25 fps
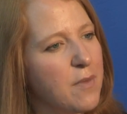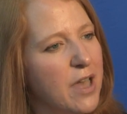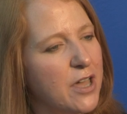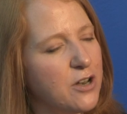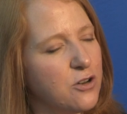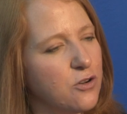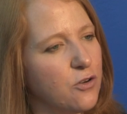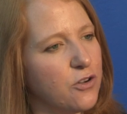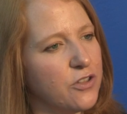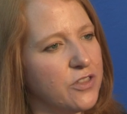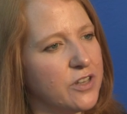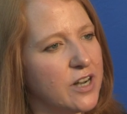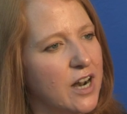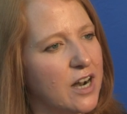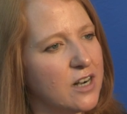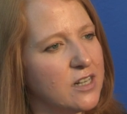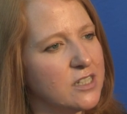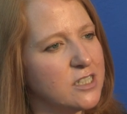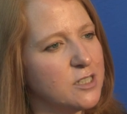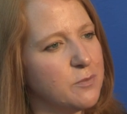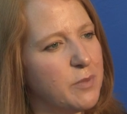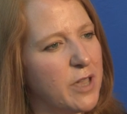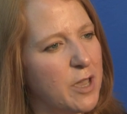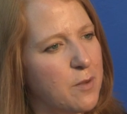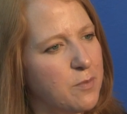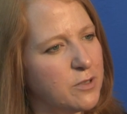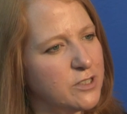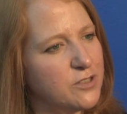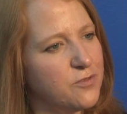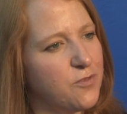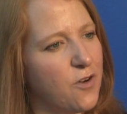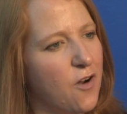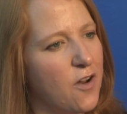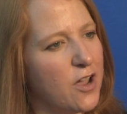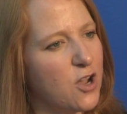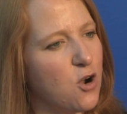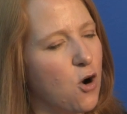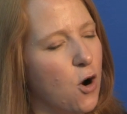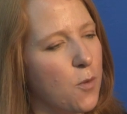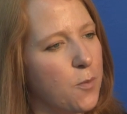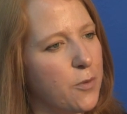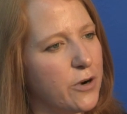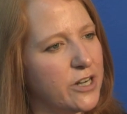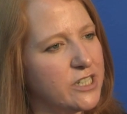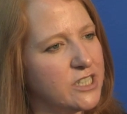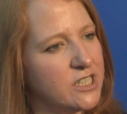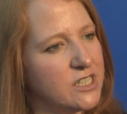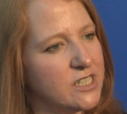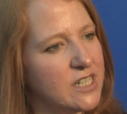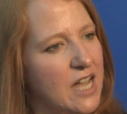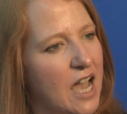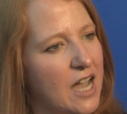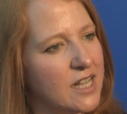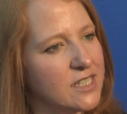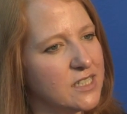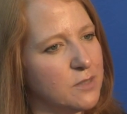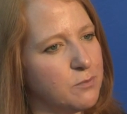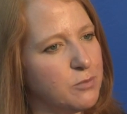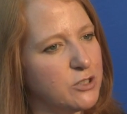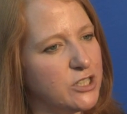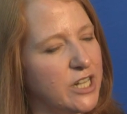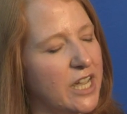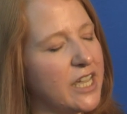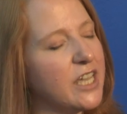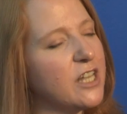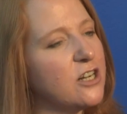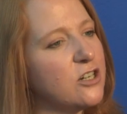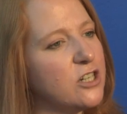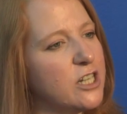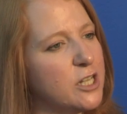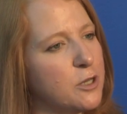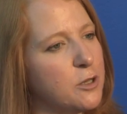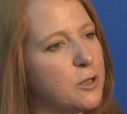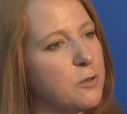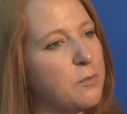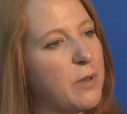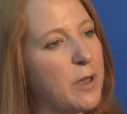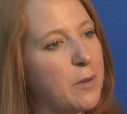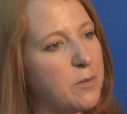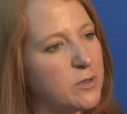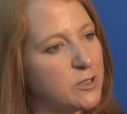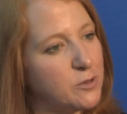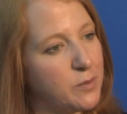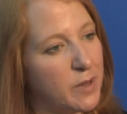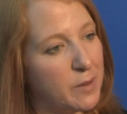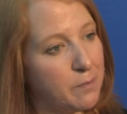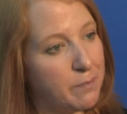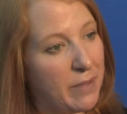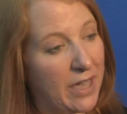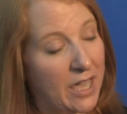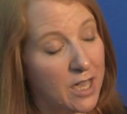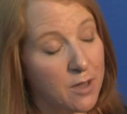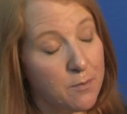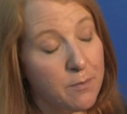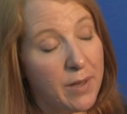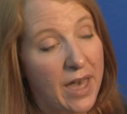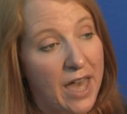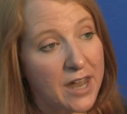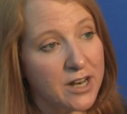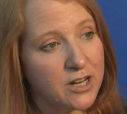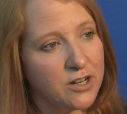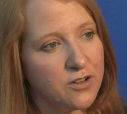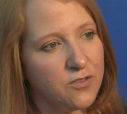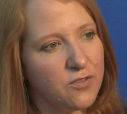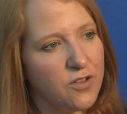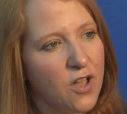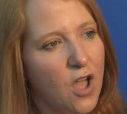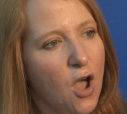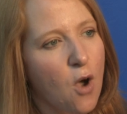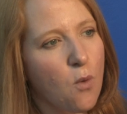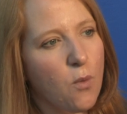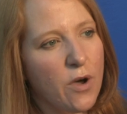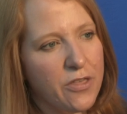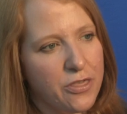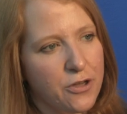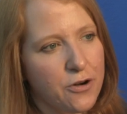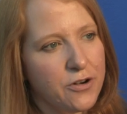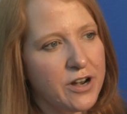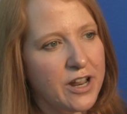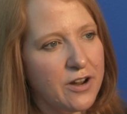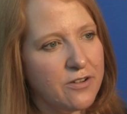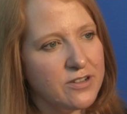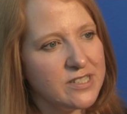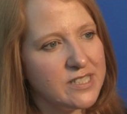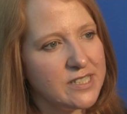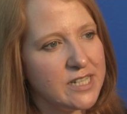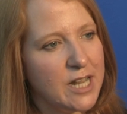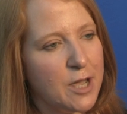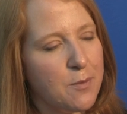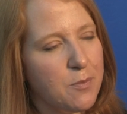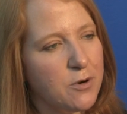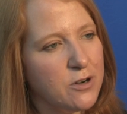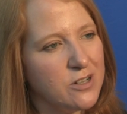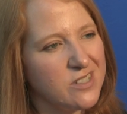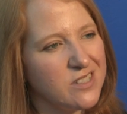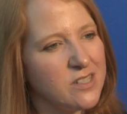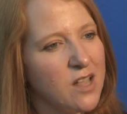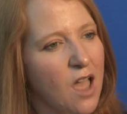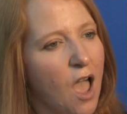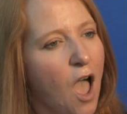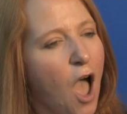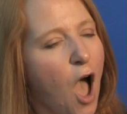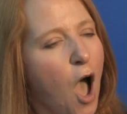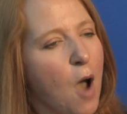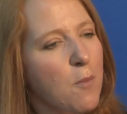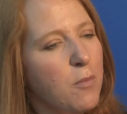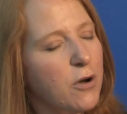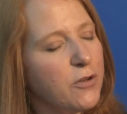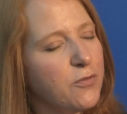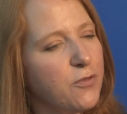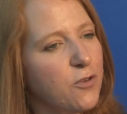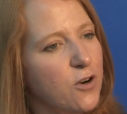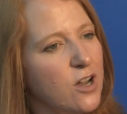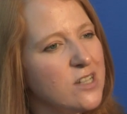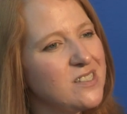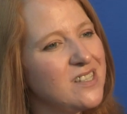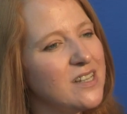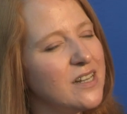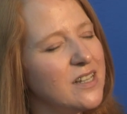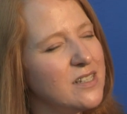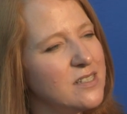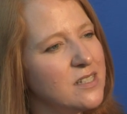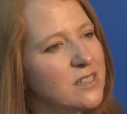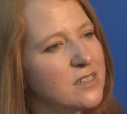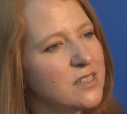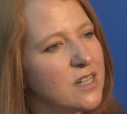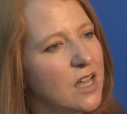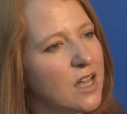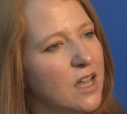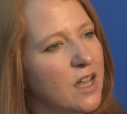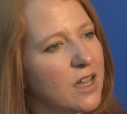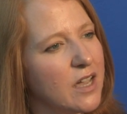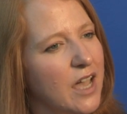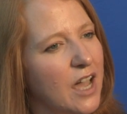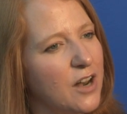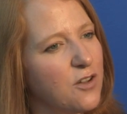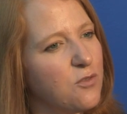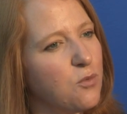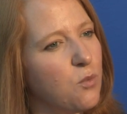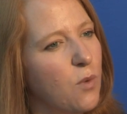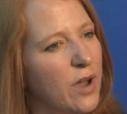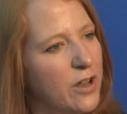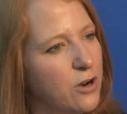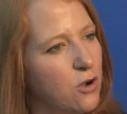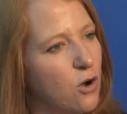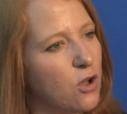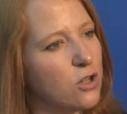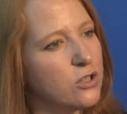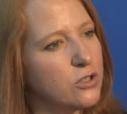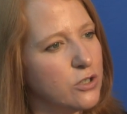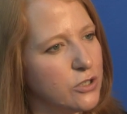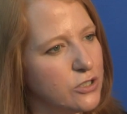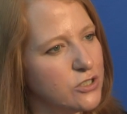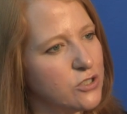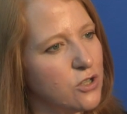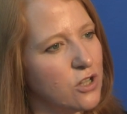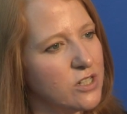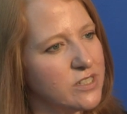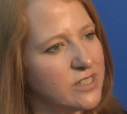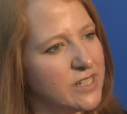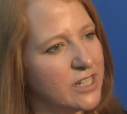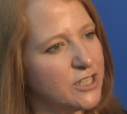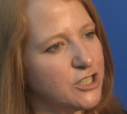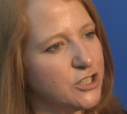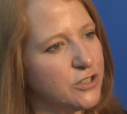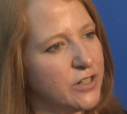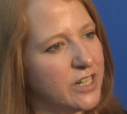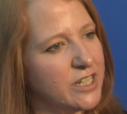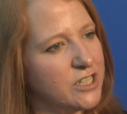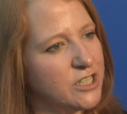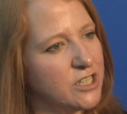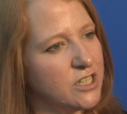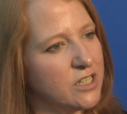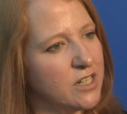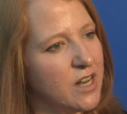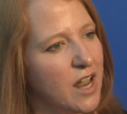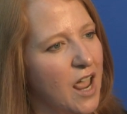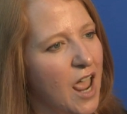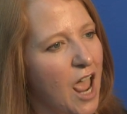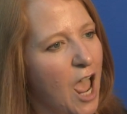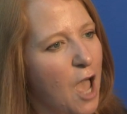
in Northern Ireland to be able to vary corporation tax, and particularly to be able to be competitive with our nearest neighbours. But for us it isn't a kind of win-all, lose-all situation.